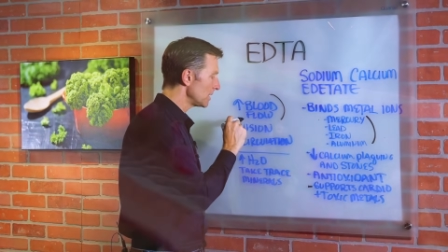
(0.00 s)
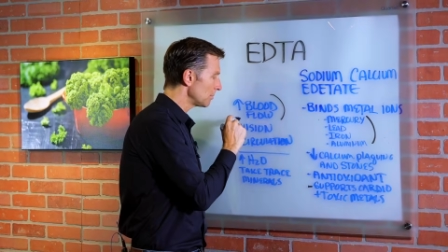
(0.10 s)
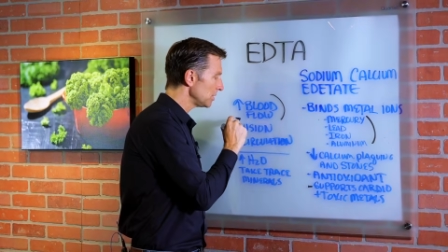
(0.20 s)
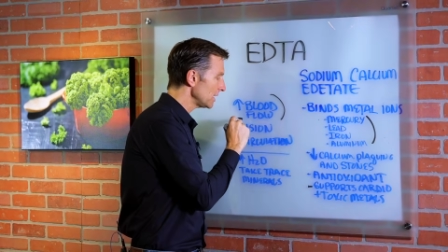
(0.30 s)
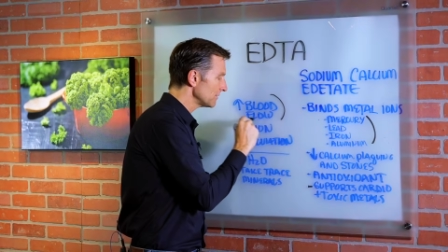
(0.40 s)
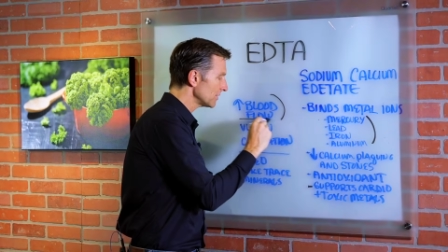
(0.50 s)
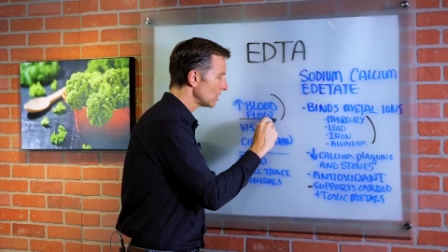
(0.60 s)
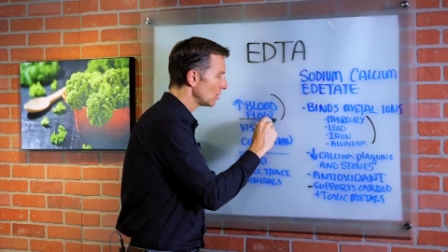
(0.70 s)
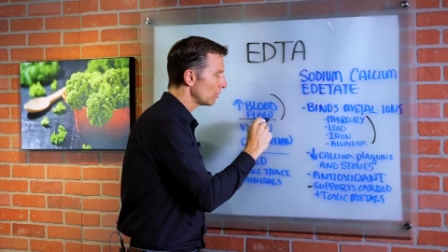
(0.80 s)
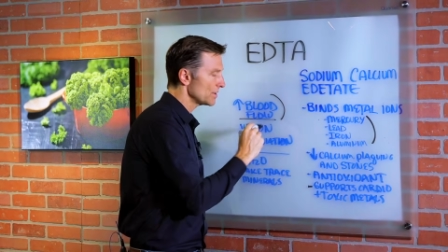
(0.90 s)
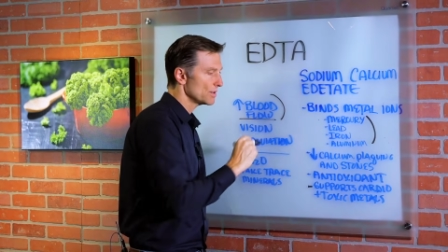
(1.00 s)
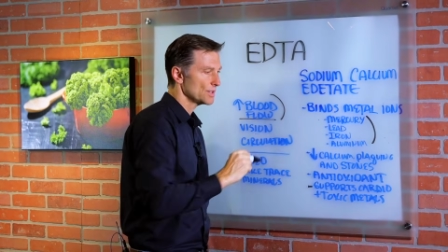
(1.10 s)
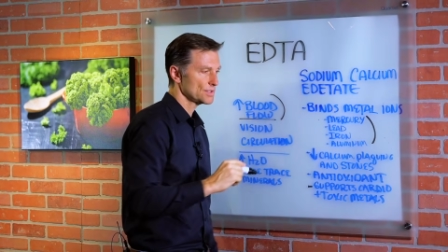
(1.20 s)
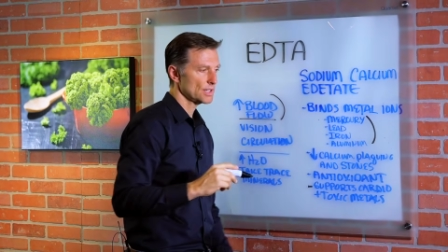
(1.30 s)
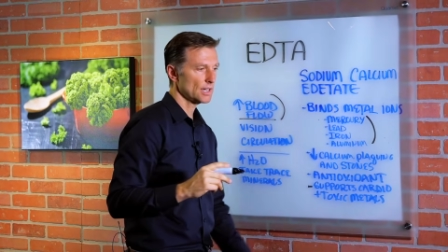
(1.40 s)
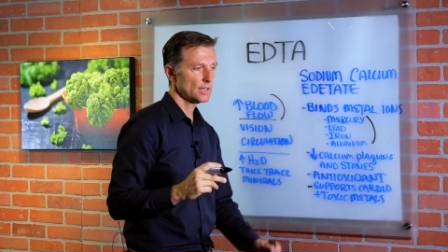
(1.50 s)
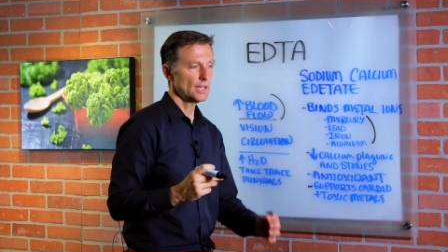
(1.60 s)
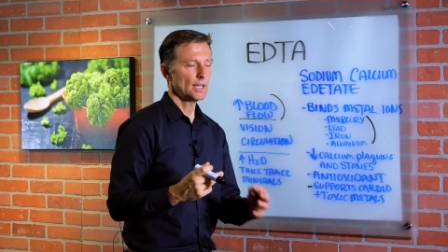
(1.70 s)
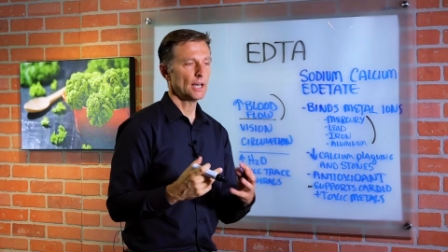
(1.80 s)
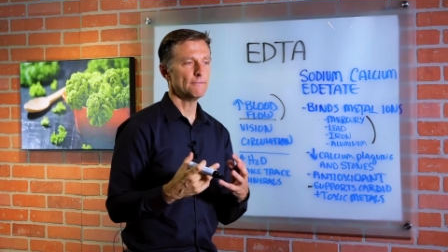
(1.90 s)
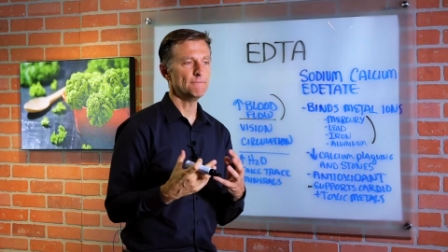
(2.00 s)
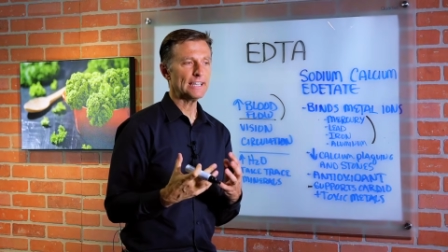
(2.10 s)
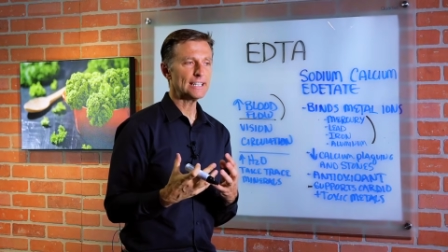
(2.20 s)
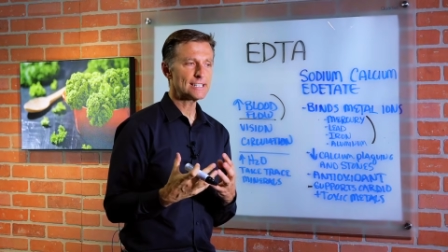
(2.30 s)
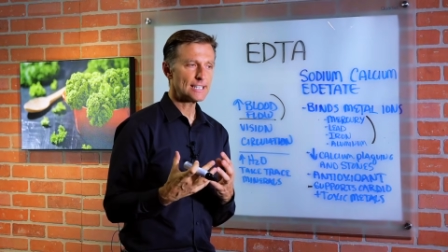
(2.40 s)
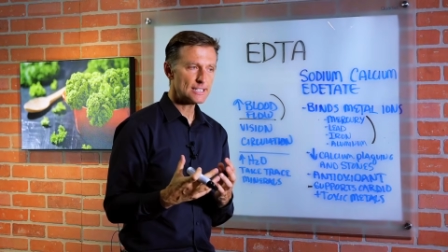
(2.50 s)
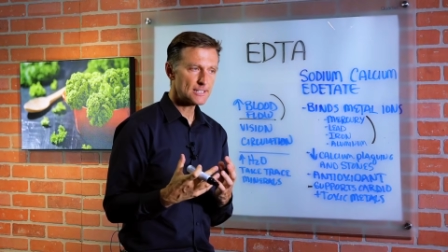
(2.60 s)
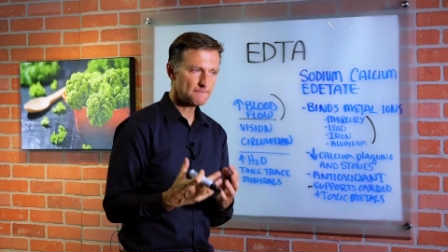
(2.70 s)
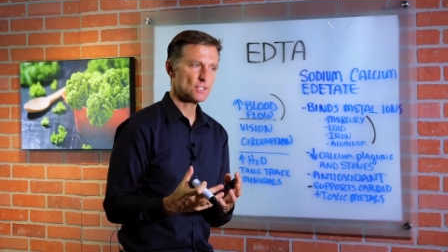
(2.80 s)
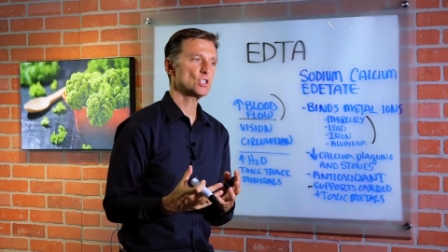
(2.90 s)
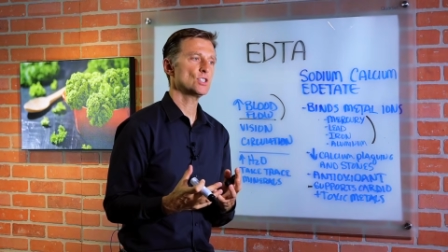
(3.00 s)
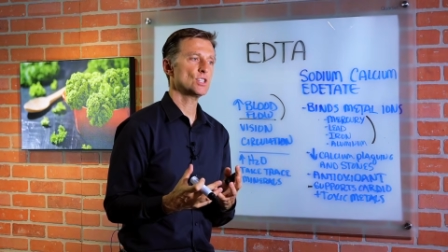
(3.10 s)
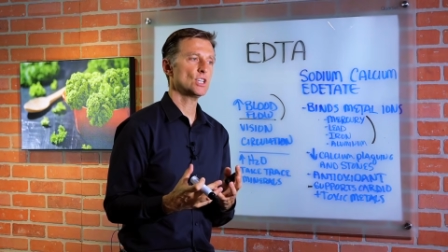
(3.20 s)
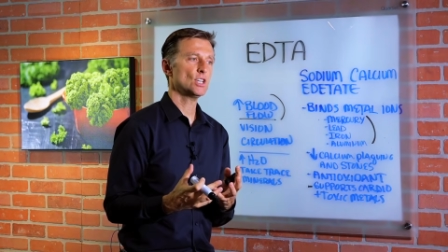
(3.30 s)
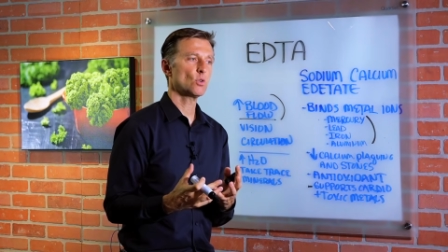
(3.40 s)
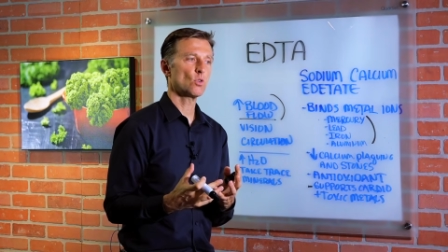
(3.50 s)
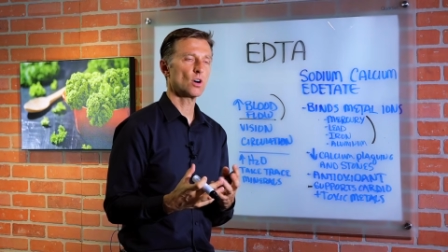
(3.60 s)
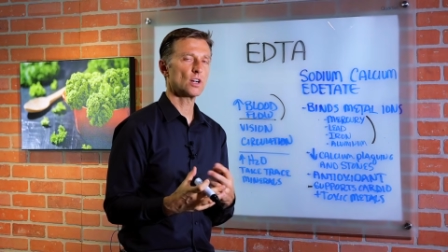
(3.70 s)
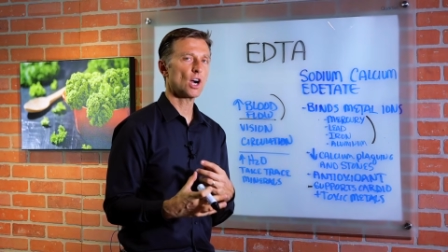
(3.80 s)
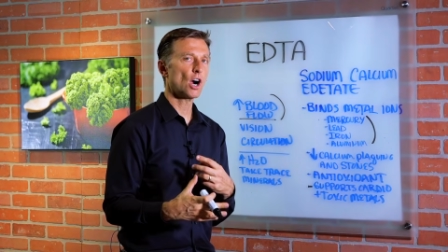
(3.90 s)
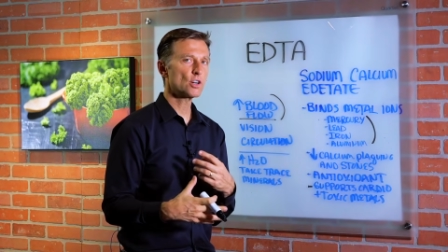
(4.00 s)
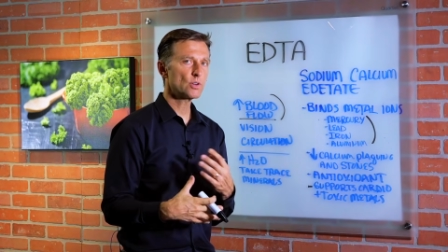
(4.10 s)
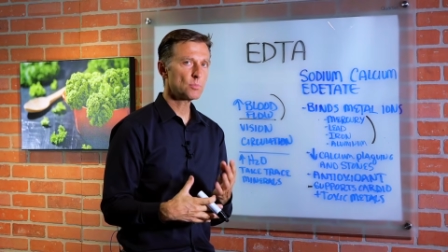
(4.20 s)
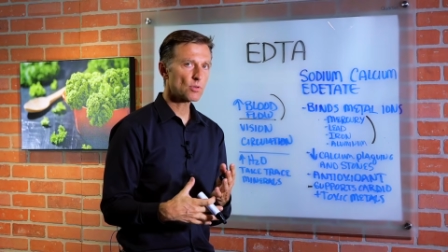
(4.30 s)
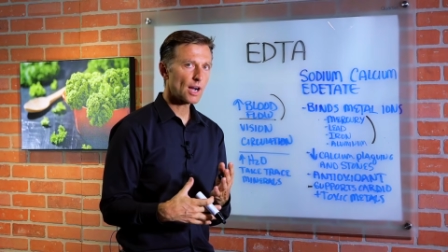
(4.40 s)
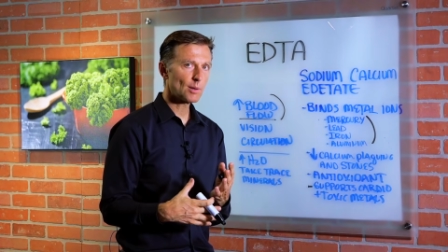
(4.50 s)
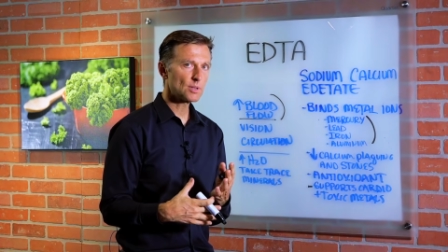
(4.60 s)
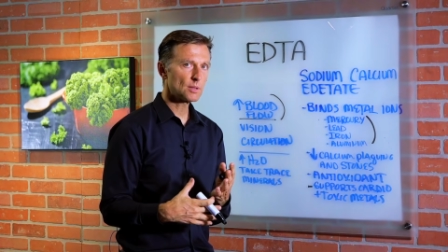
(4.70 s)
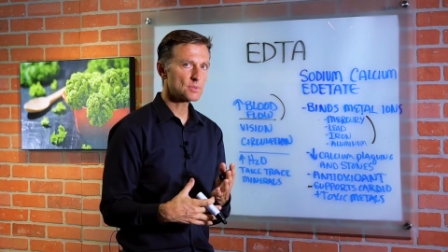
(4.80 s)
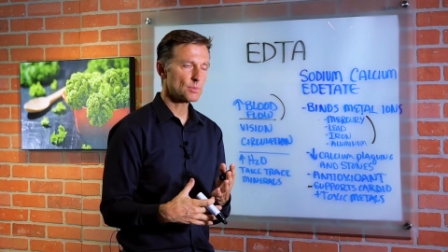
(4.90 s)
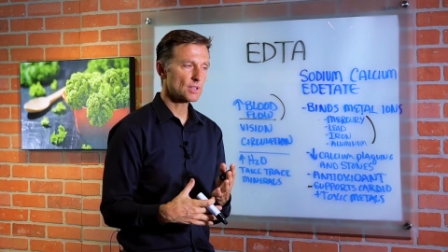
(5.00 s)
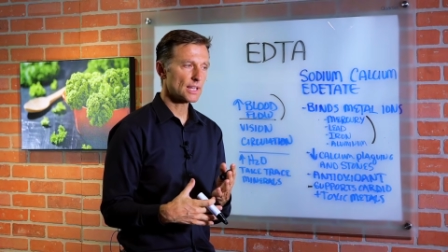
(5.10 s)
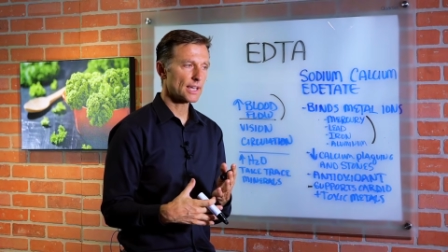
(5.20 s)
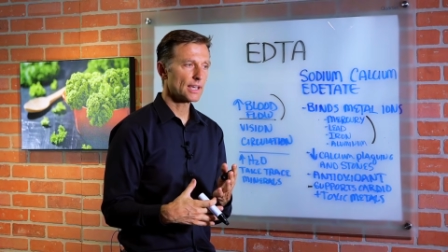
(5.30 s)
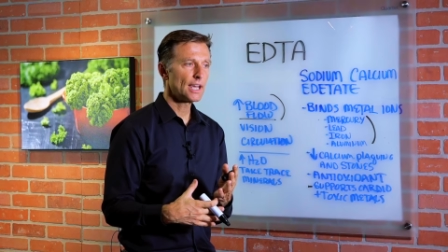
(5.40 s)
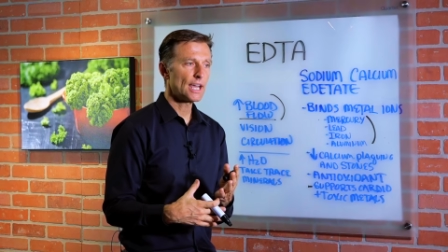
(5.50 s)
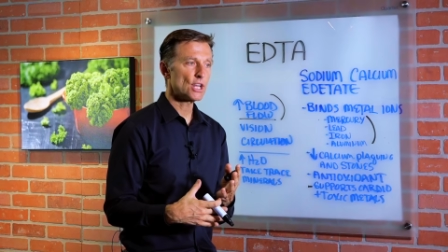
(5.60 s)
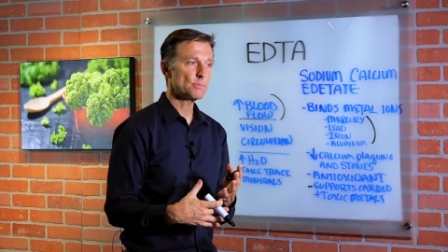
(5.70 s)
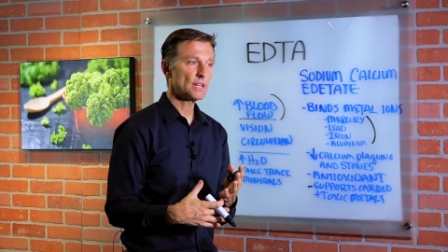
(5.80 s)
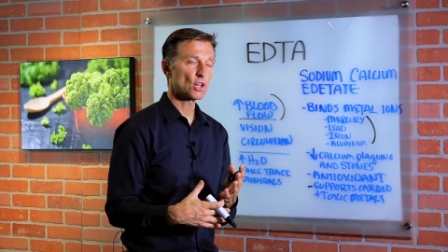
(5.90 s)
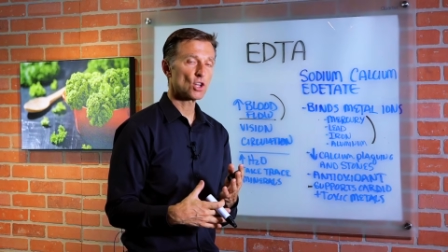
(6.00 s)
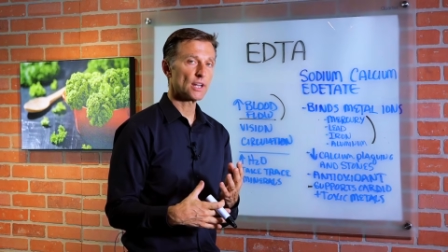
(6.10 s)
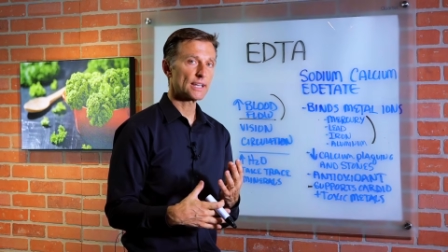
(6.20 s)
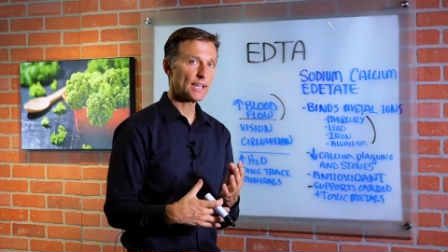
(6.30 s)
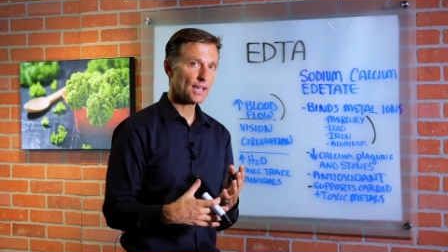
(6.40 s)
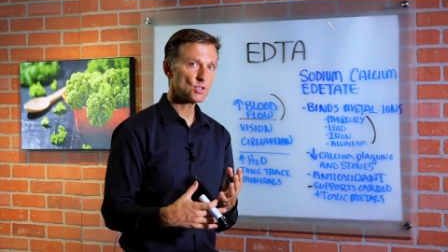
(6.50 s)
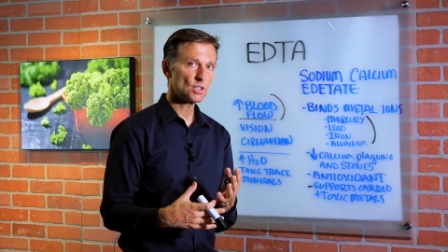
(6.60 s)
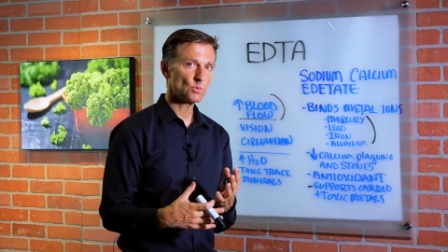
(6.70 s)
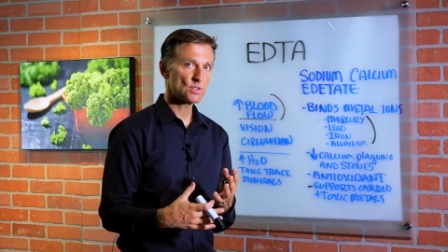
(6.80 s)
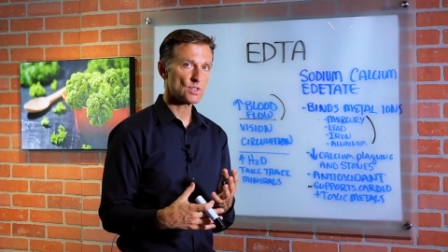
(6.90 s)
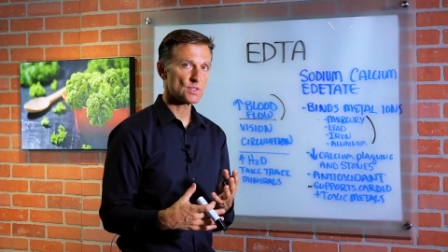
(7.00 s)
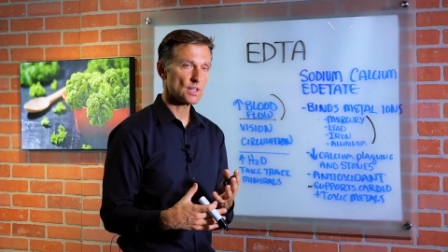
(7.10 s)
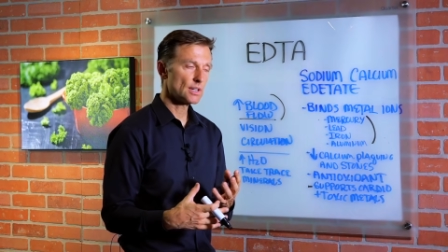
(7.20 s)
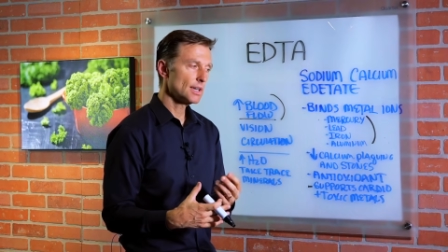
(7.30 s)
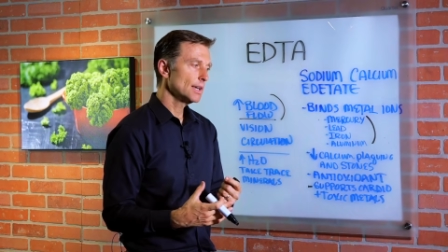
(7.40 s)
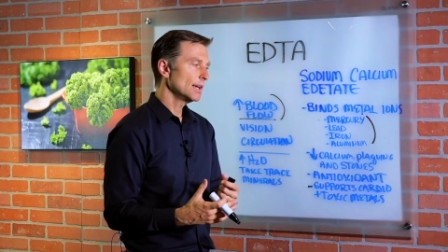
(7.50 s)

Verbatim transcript: their blood flow, whether it's a, a venous insufficiency or an artery problem, something like intermittent claudication, which is a